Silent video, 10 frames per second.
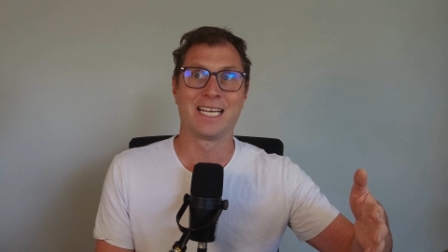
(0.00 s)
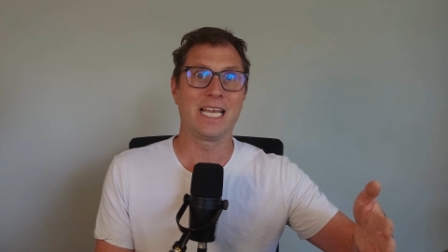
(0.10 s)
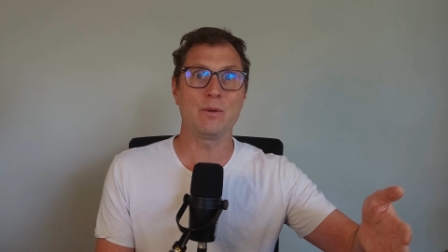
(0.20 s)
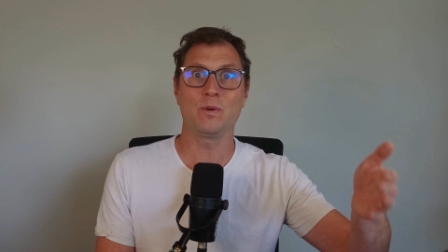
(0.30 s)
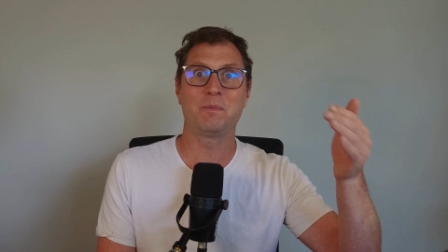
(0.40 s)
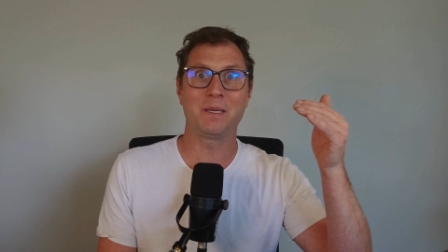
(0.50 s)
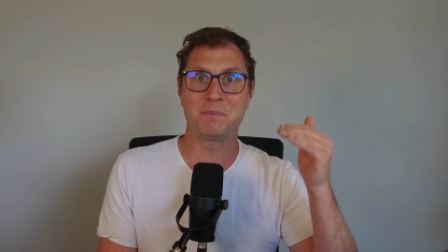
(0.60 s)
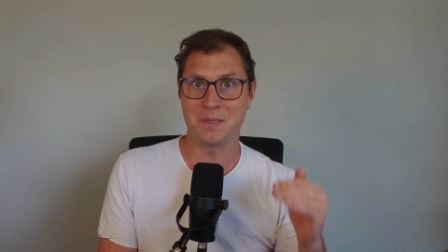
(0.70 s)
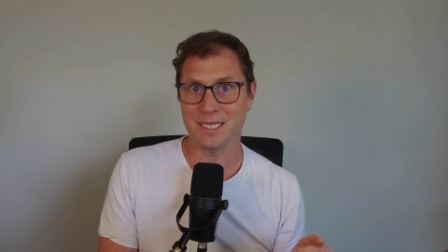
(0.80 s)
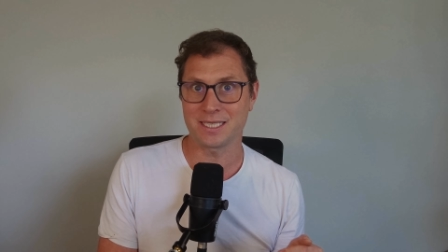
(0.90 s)
It would be
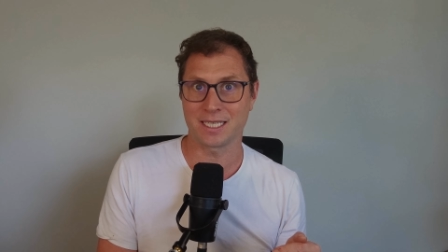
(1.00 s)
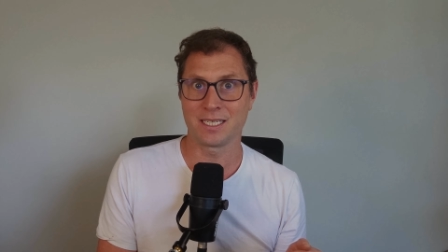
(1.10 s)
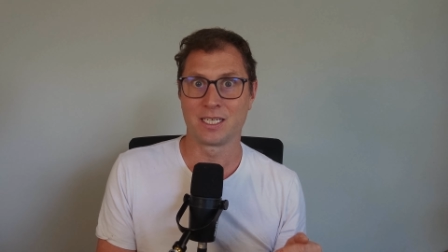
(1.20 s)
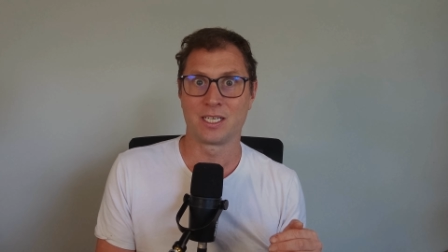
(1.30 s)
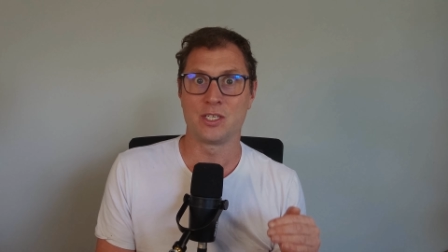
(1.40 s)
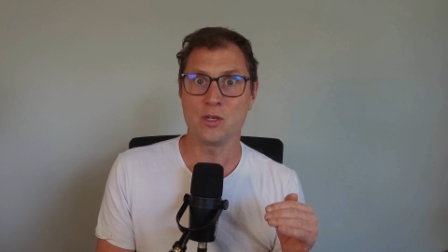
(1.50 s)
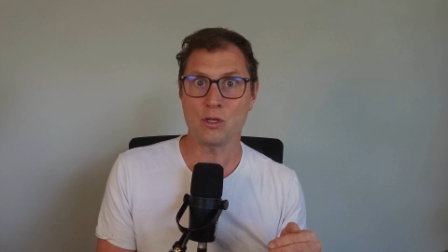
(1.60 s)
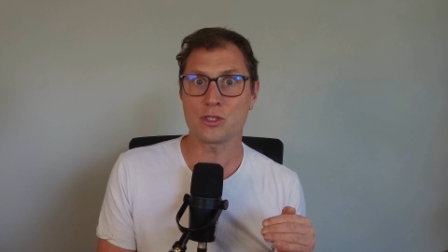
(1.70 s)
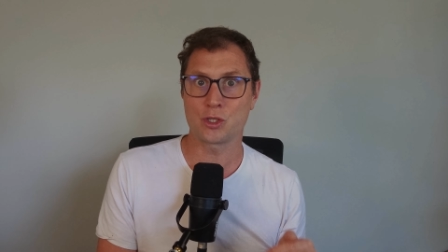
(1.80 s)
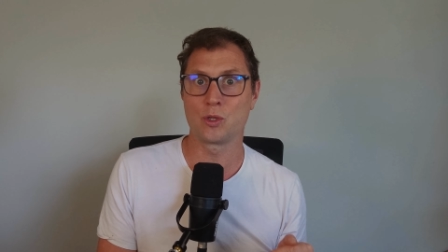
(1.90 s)
better
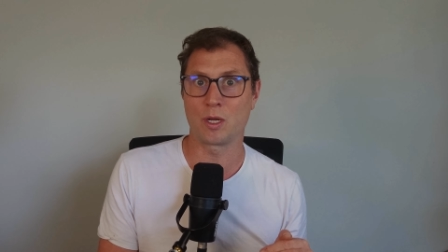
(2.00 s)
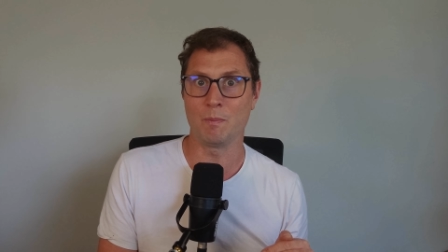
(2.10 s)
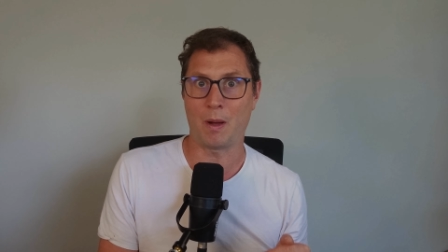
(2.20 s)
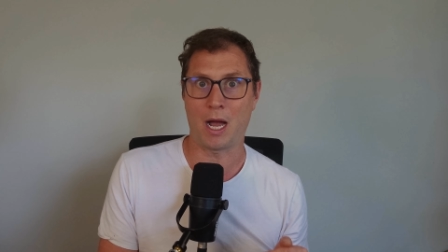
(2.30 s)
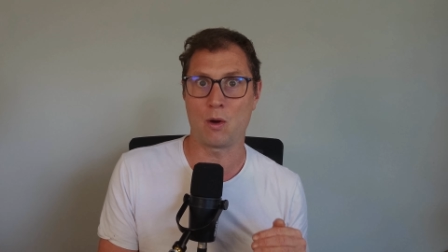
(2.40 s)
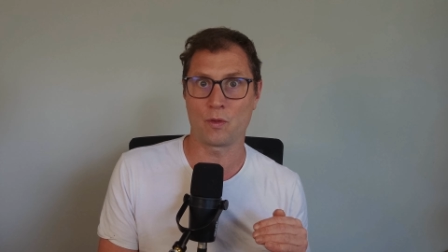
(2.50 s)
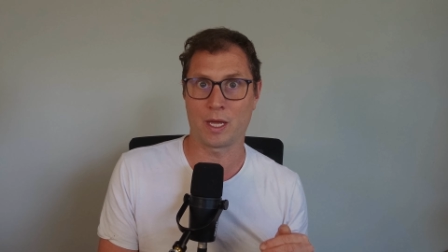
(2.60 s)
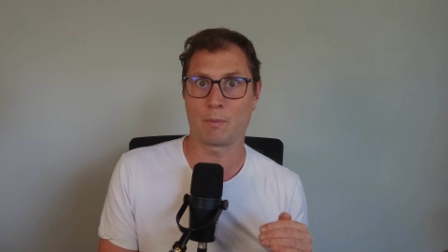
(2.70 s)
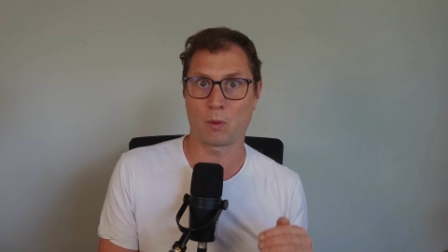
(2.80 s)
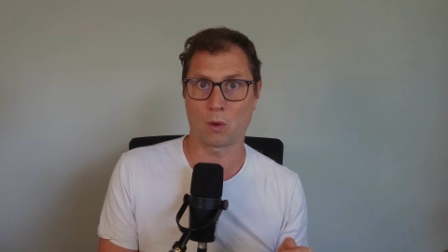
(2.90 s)
not to compile
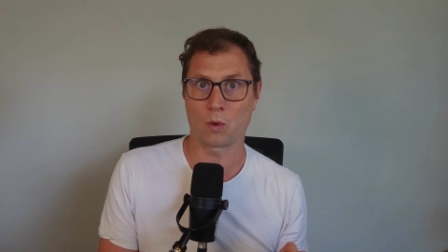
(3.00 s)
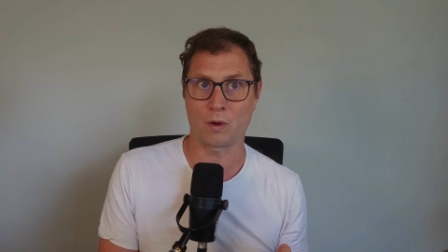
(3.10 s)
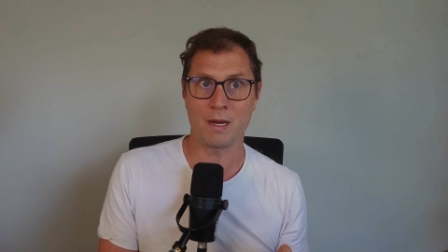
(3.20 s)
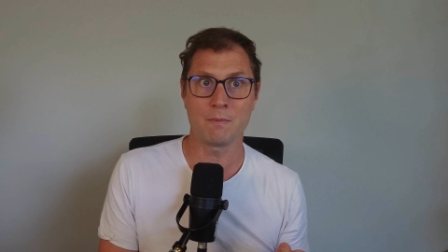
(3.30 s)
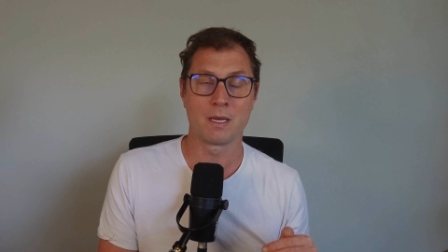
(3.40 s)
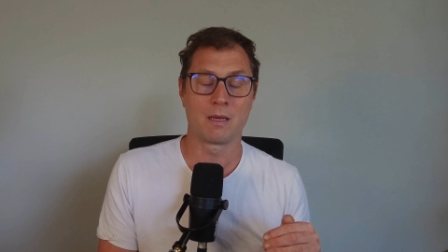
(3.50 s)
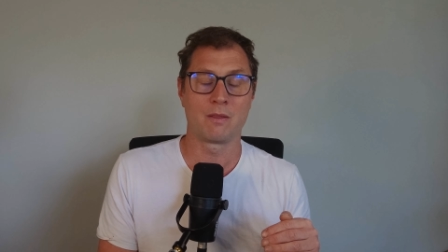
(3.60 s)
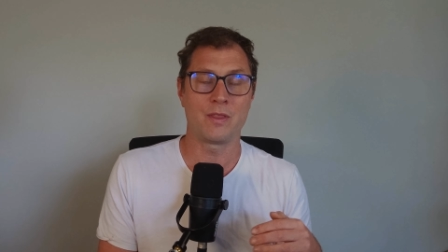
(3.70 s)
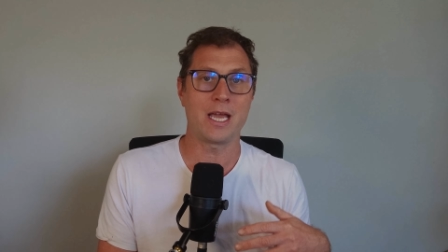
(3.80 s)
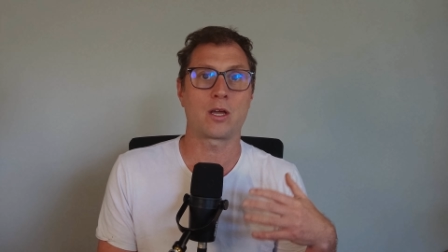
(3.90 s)
that program.
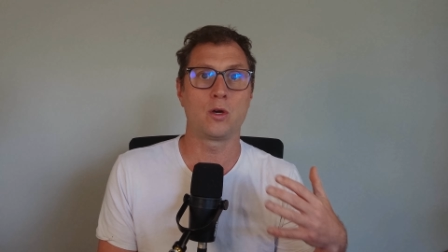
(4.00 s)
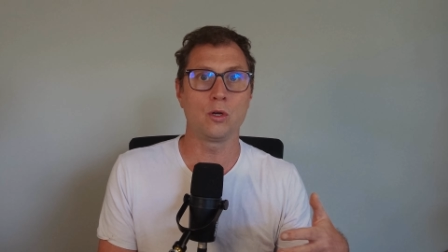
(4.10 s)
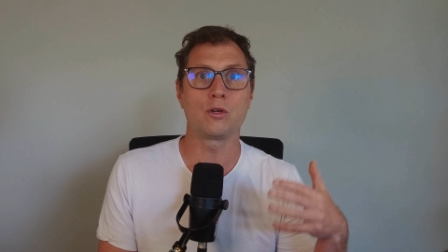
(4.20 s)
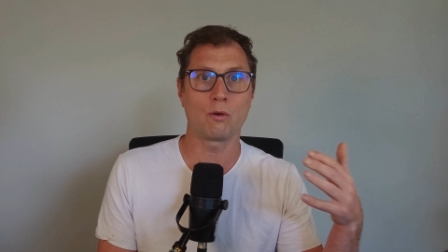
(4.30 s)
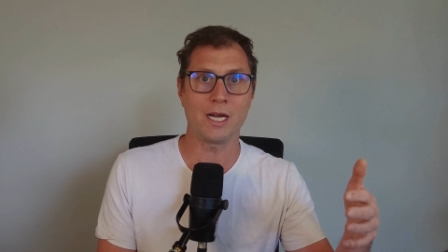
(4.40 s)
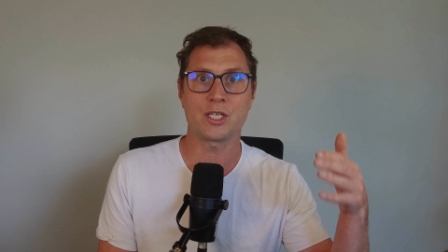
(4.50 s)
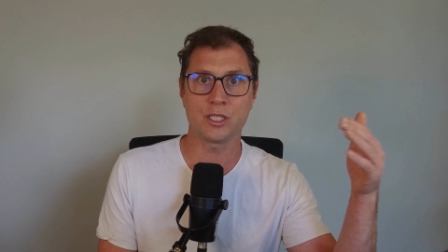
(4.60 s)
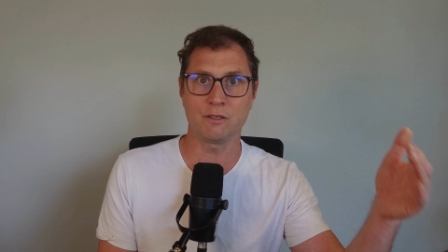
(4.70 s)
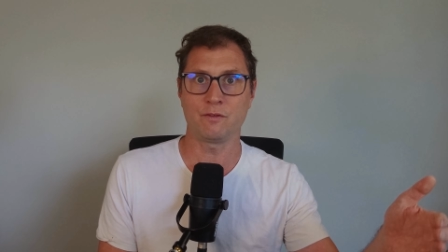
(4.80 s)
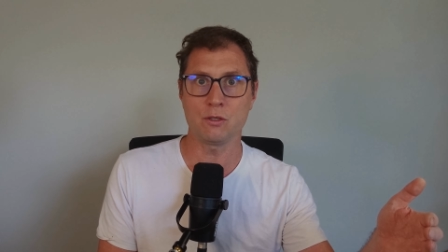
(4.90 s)
That could crash
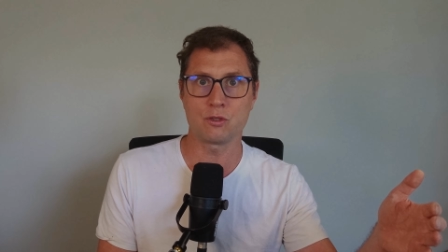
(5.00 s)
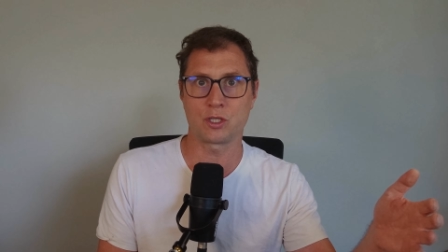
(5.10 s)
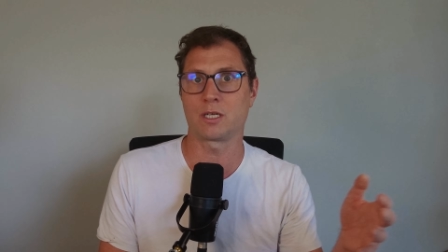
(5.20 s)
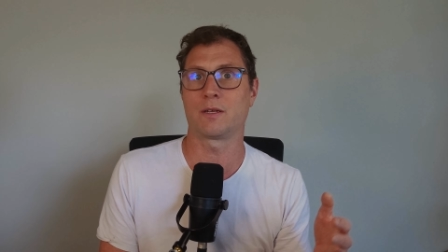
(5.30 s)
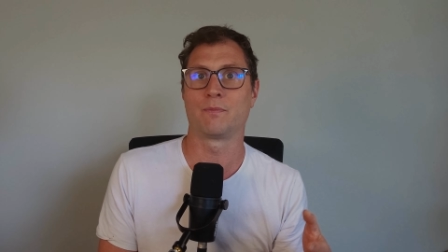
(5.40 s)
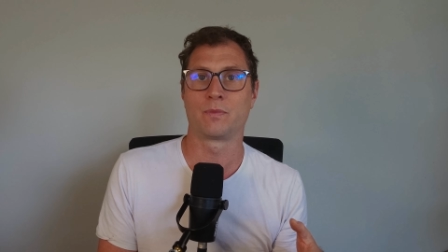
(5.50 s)
in the future.